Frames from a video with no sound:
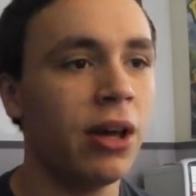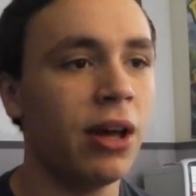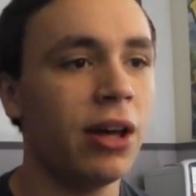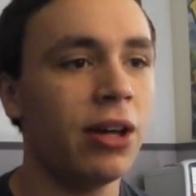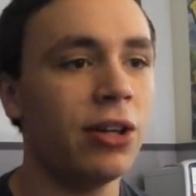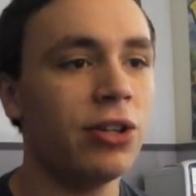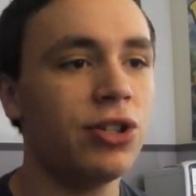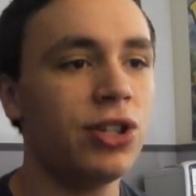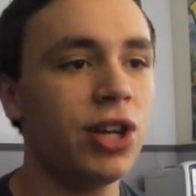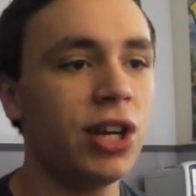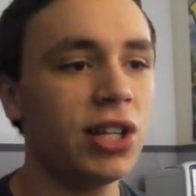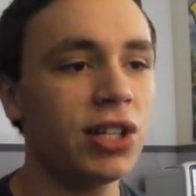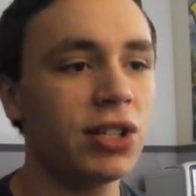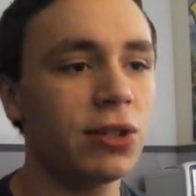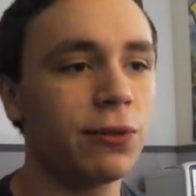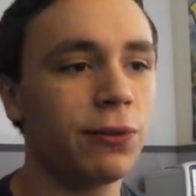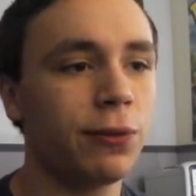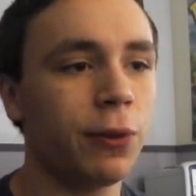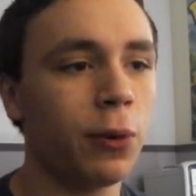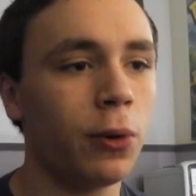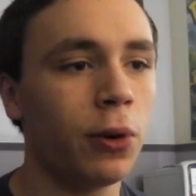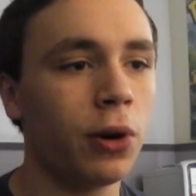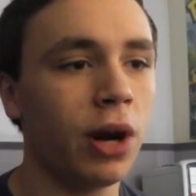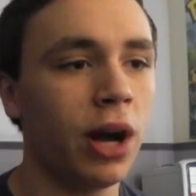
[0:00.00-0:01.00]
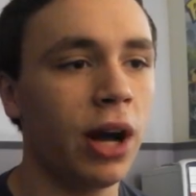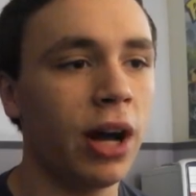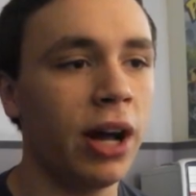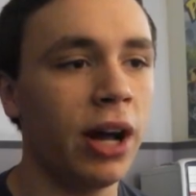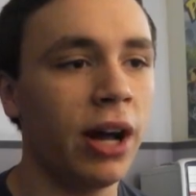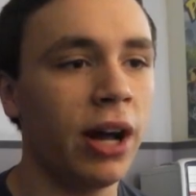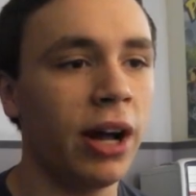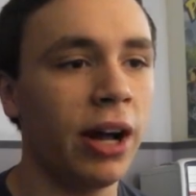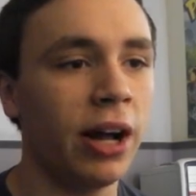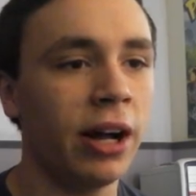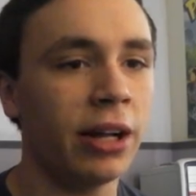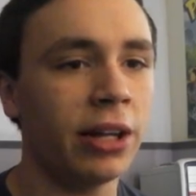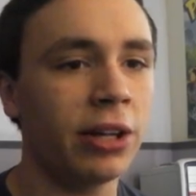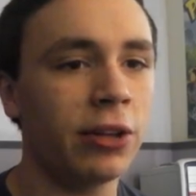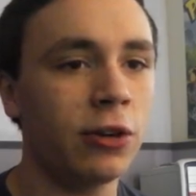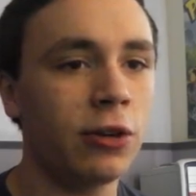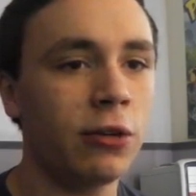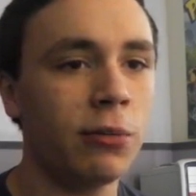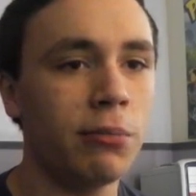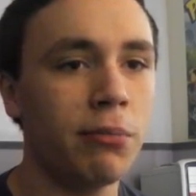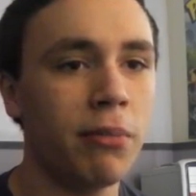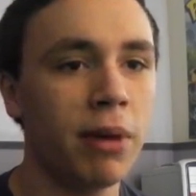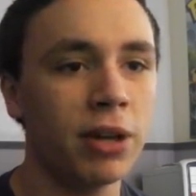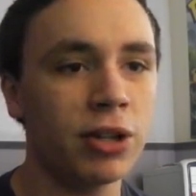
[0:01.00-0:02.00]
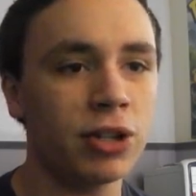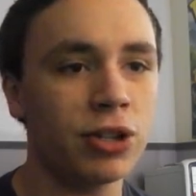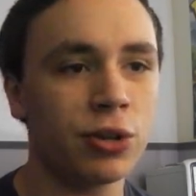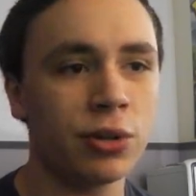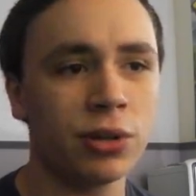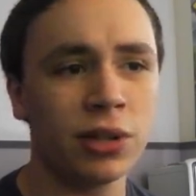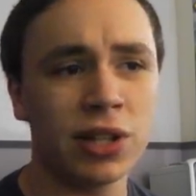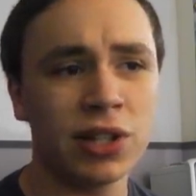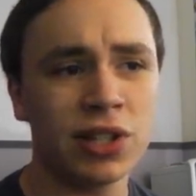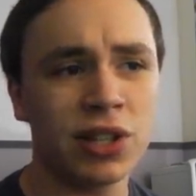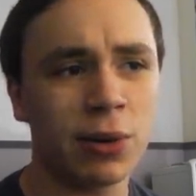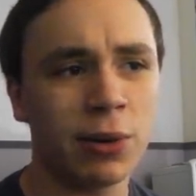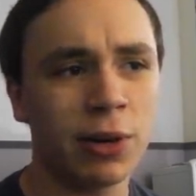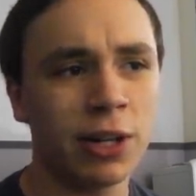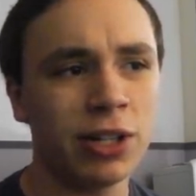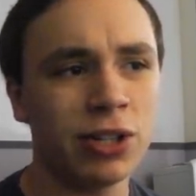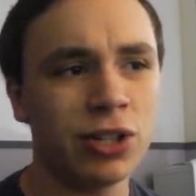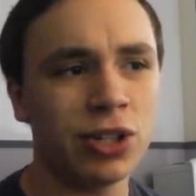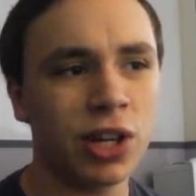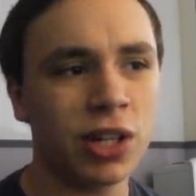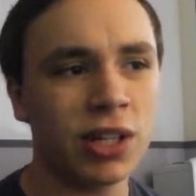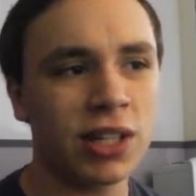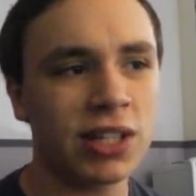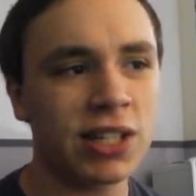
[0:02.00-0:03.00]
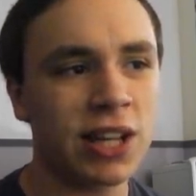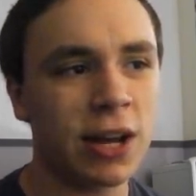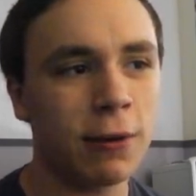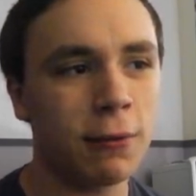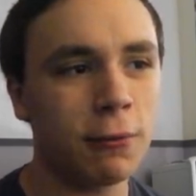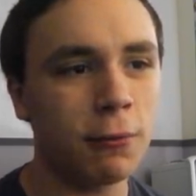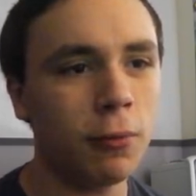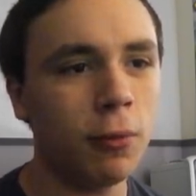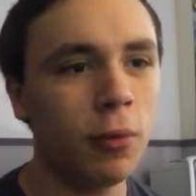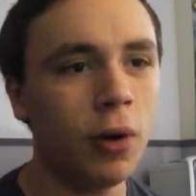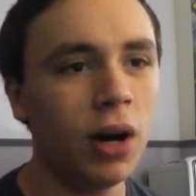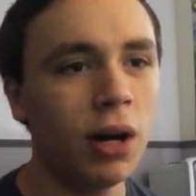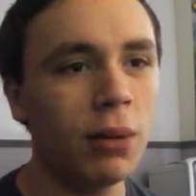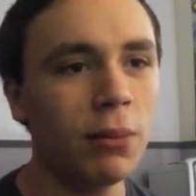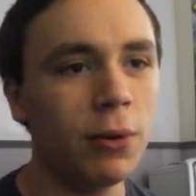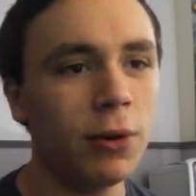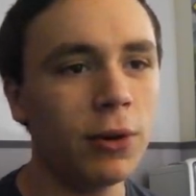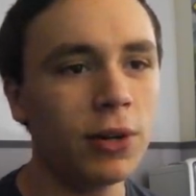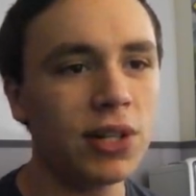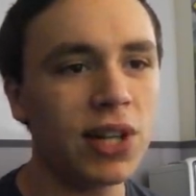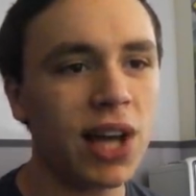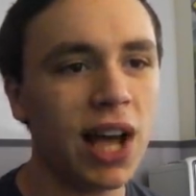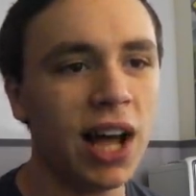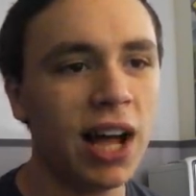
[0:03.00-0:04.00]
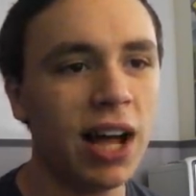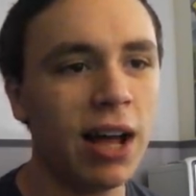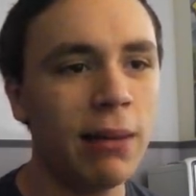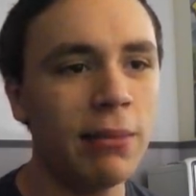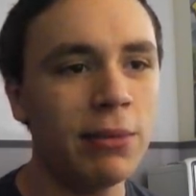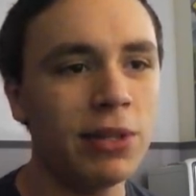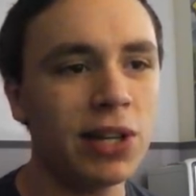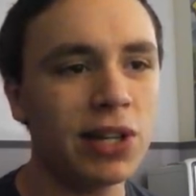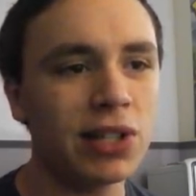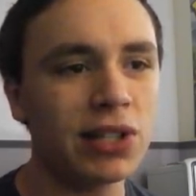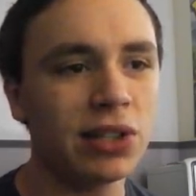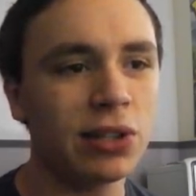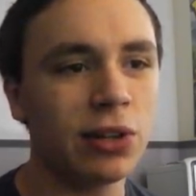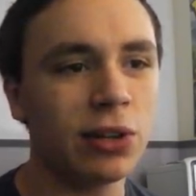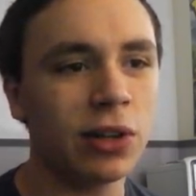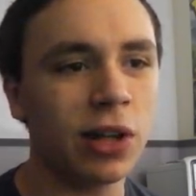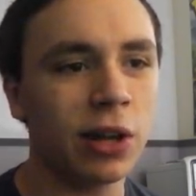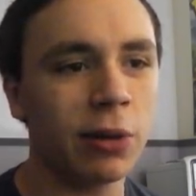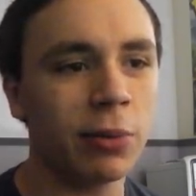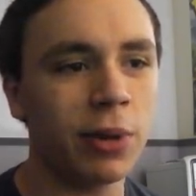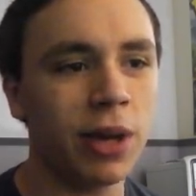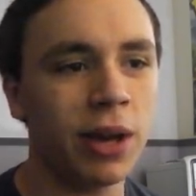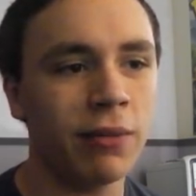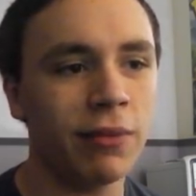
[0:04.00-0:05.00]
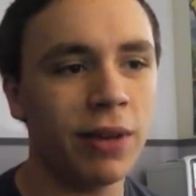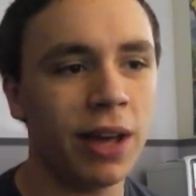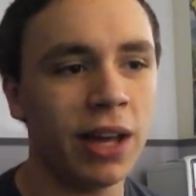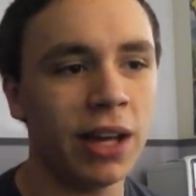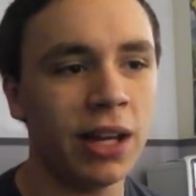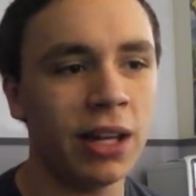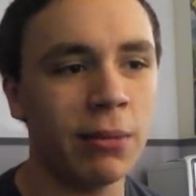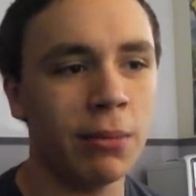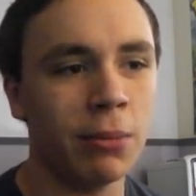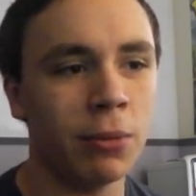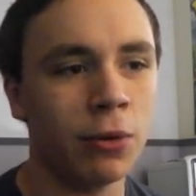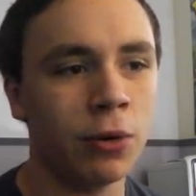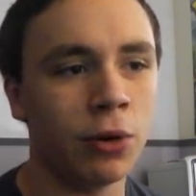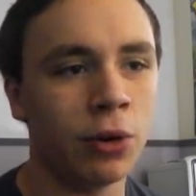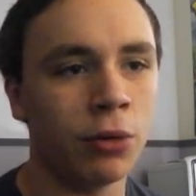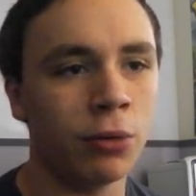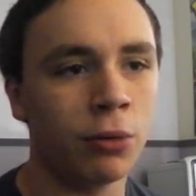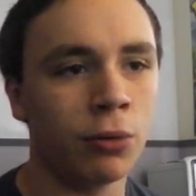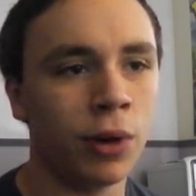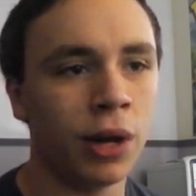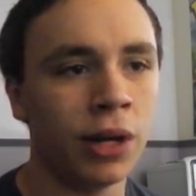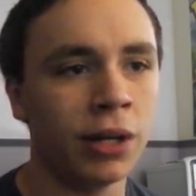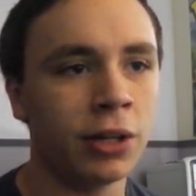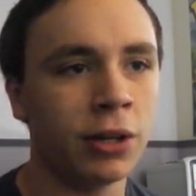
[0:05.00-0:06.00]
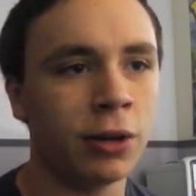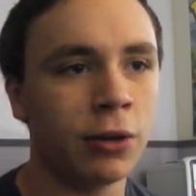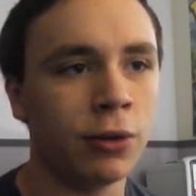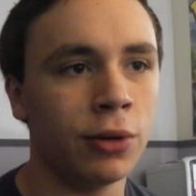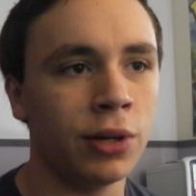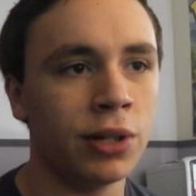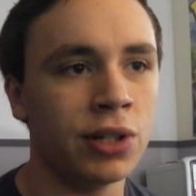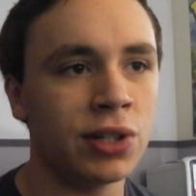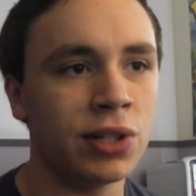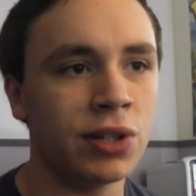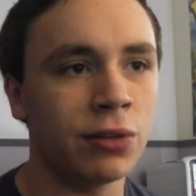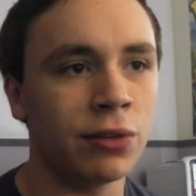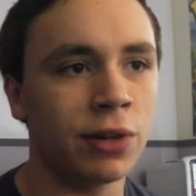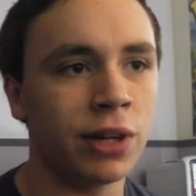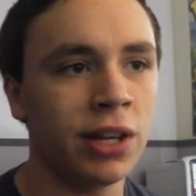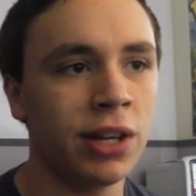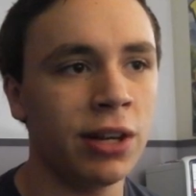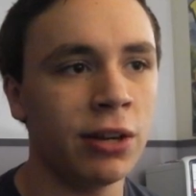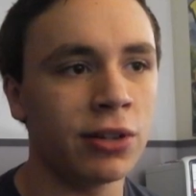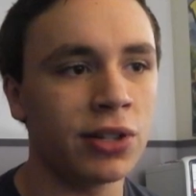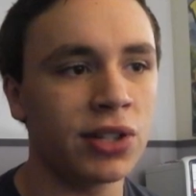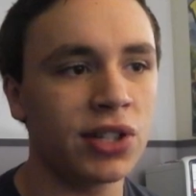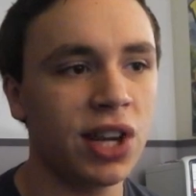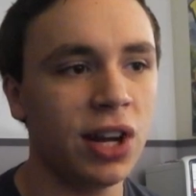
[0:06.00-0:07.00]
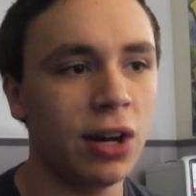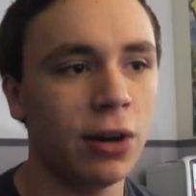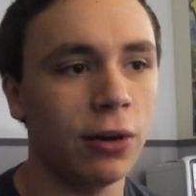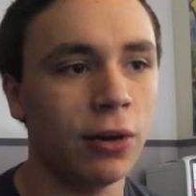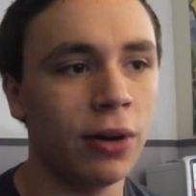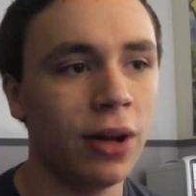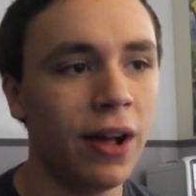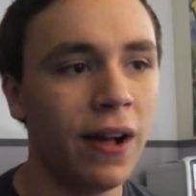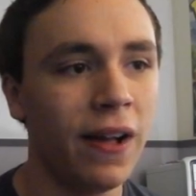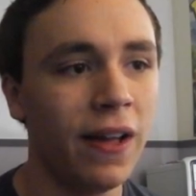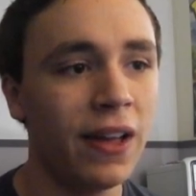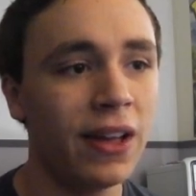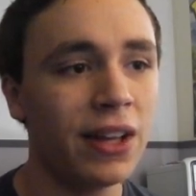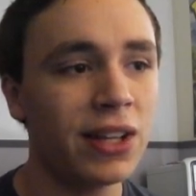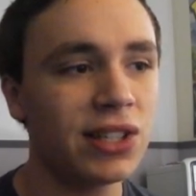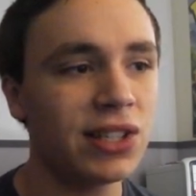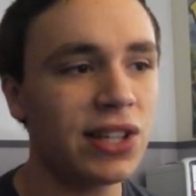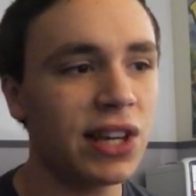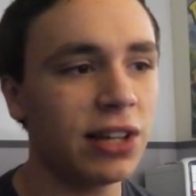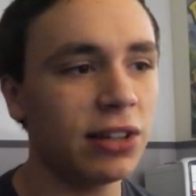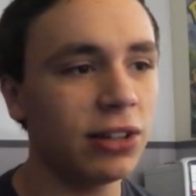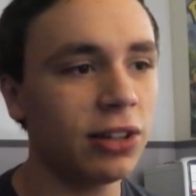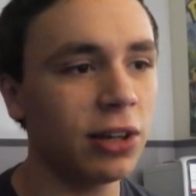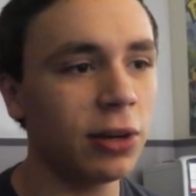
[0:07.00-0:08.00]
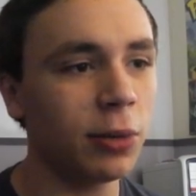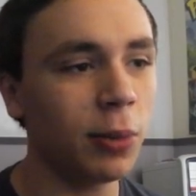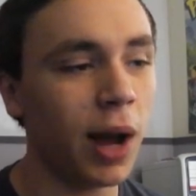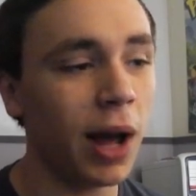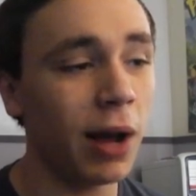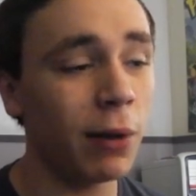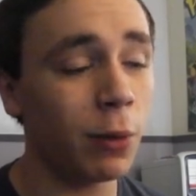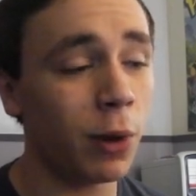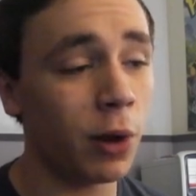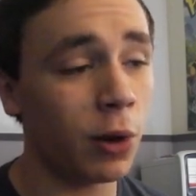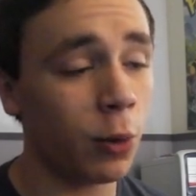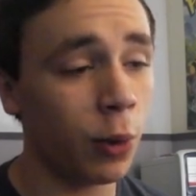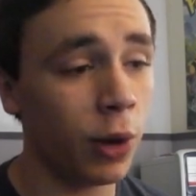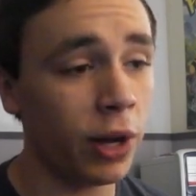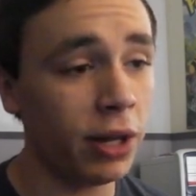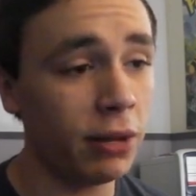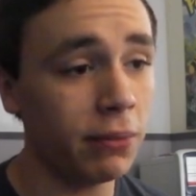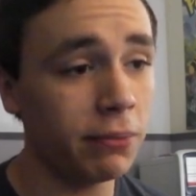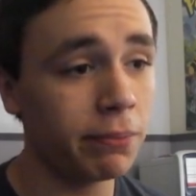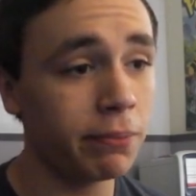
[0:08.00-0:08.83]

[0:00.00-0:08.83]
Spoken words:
just for good measure, let's go ahead and check this out one more time. Doesn't look like we have any more red coins over here. So, let's take a look around real quick.